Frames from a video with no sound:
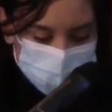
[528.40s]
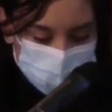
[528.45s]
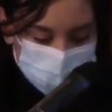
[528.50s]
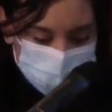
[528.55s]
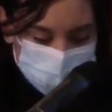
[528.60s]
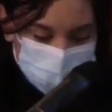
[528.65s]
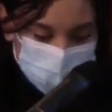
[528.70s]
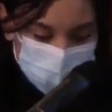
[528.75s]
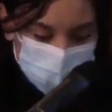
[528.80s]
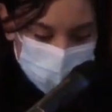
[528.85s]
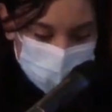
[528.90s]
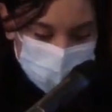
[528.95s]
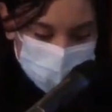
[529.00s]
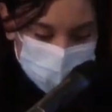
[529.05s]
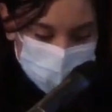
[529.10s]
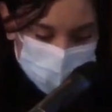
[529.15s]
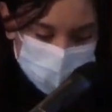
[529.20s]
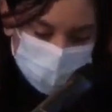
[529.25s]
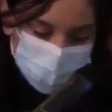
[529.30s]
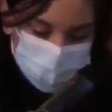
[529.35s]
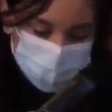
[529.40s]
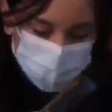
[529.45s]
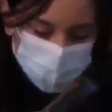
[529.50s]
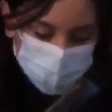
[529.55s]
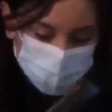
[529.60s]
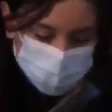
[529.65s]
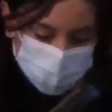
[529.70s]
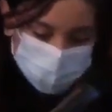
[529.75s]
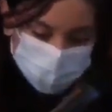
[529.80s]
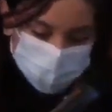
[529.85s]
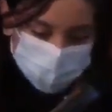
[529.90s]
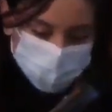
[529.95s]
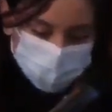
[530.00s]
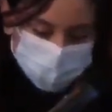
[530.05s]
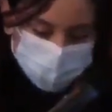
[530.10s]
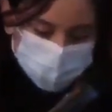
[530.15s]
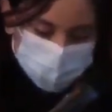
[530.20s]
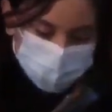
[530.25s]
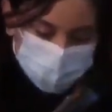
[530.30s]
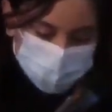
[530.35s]
Okay, so
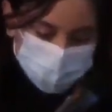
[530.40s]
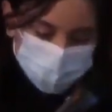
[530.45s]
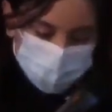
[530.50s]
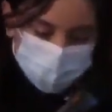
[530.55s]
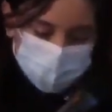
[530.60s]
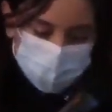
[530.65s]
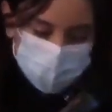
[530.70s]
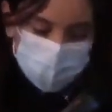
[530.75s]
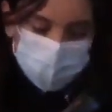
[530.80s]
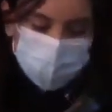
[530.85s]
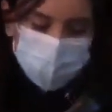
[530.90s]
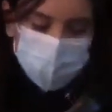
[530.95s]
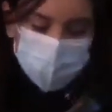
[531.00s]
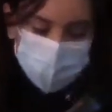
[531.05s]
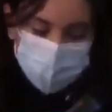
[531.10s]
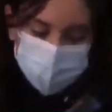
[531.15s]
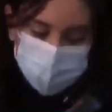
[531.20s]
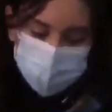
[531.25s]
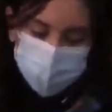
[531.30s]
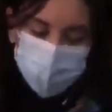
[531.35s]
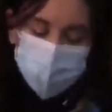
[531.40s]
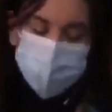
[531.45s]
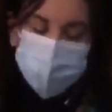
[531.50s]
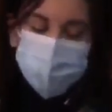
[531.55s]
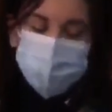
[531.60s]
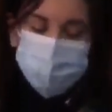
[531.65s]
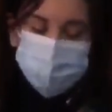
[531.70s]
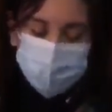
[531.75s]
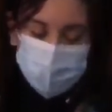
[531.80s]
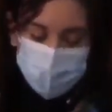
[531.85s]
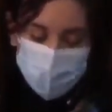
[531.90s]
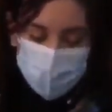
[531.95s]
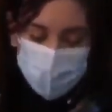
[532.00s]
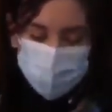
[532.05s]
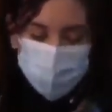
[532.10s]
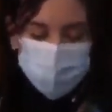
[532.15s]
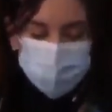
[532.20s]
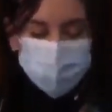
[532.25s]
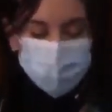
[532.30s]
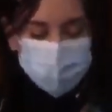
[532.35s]
people that are bad
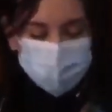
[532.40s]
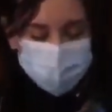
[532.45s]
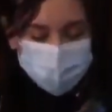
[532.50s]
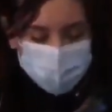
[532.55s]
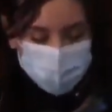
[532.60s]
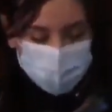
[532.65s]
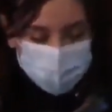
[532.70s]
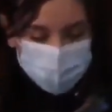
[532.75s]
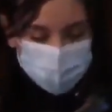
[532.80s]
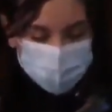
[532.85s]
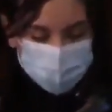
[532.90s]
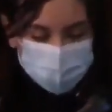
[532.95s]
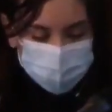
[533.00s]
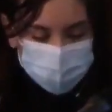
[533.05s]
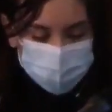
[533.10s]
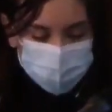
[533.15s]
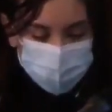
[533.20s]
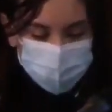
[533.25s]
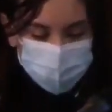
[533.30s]
in my life,